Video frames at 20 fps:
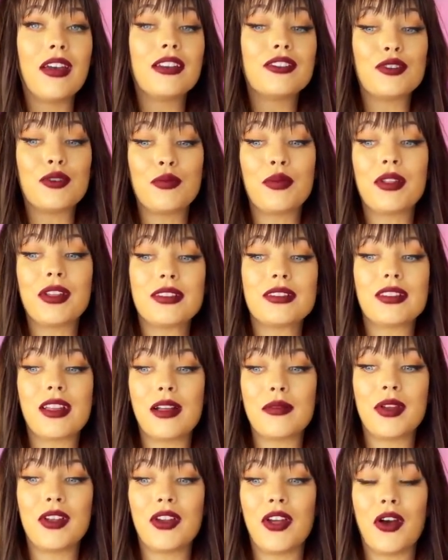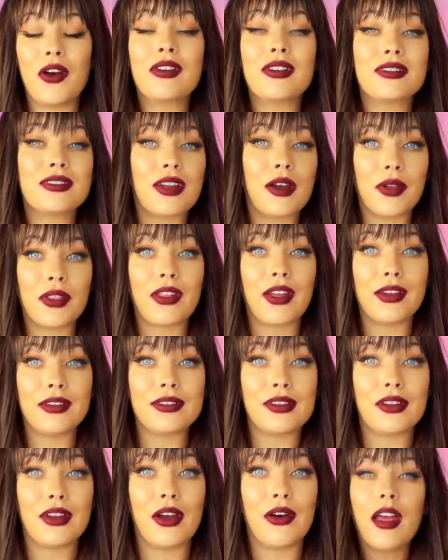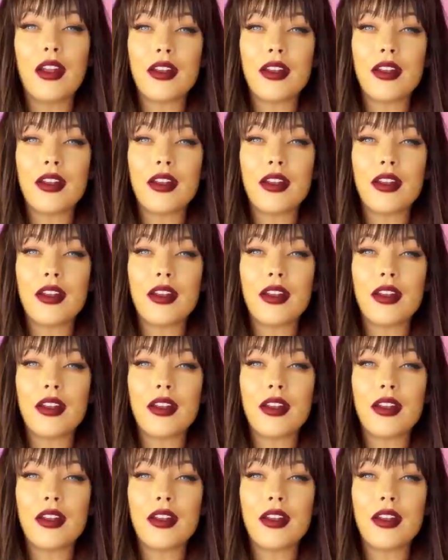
to please let me know because I would like to know.